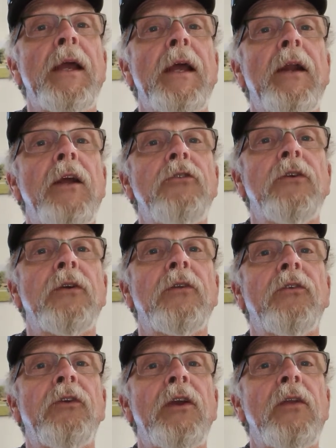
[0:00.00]
And as you can
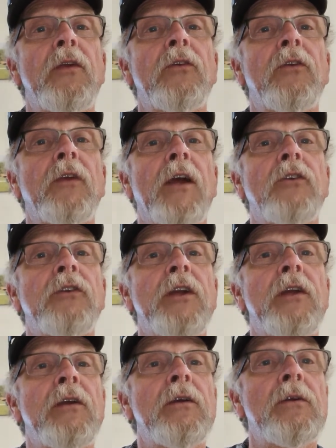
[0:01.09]
see, this is
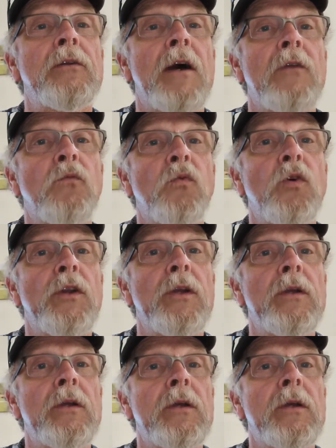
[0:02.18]
actually not wood,